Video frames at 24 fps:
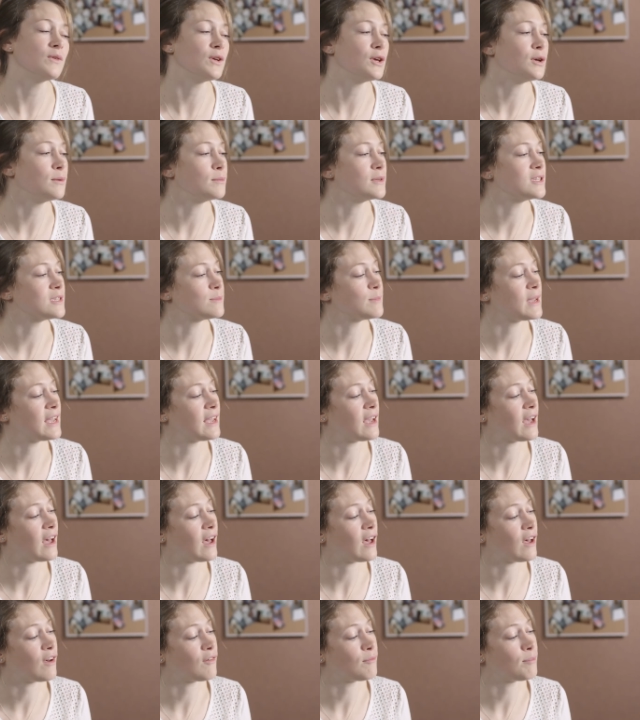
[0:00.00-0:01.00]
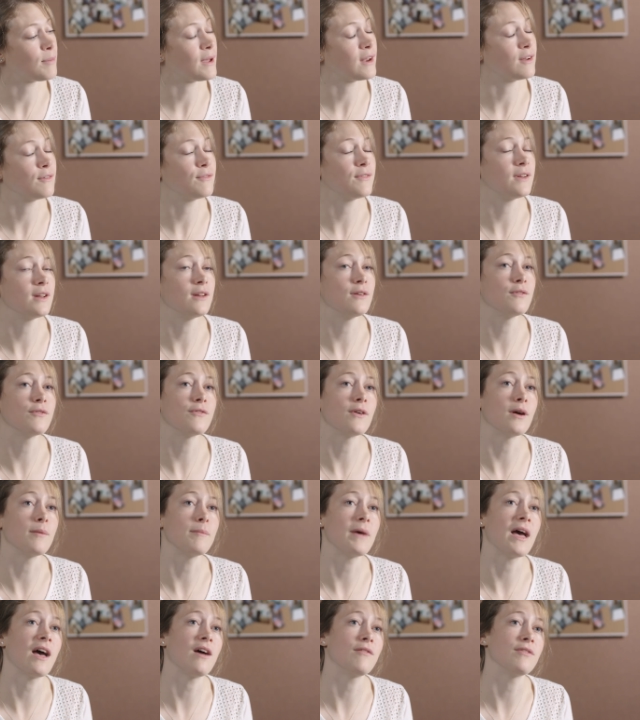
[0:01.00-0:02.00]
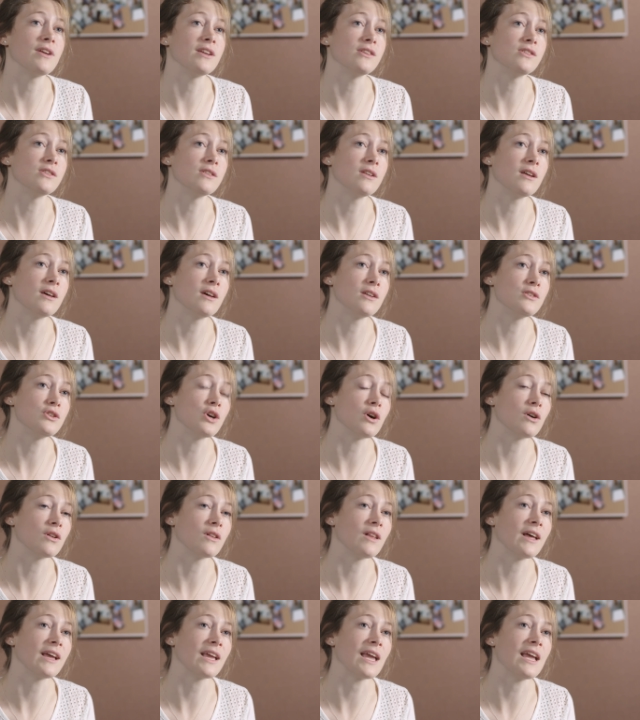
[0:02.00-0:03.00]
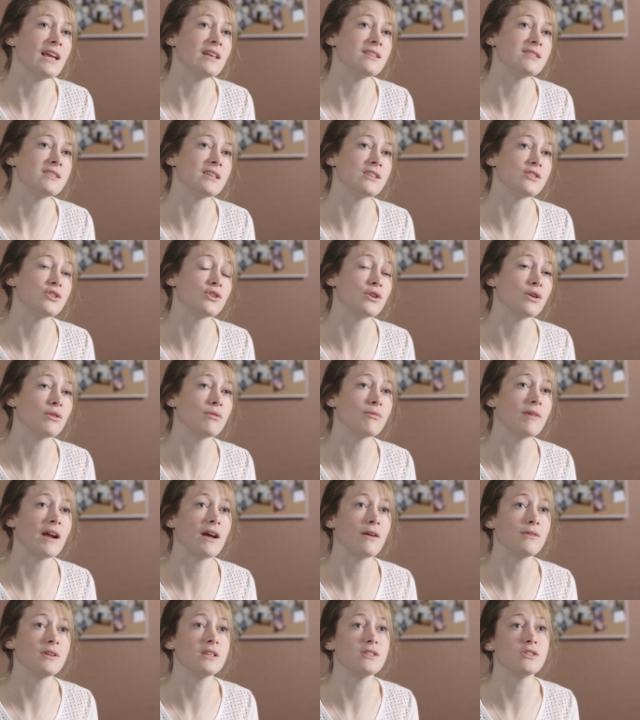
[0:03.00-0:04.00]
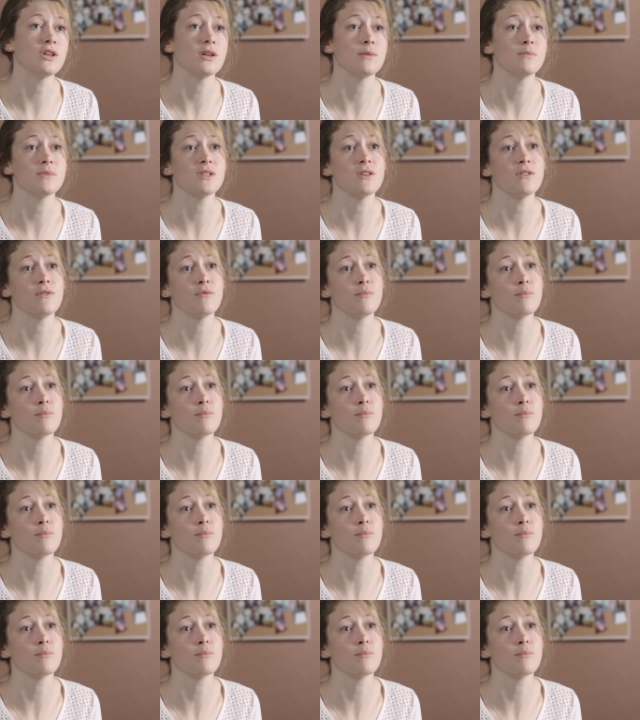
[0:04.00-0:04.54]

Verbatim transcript: humans may have benefited from having a dog like ancestor around in terms of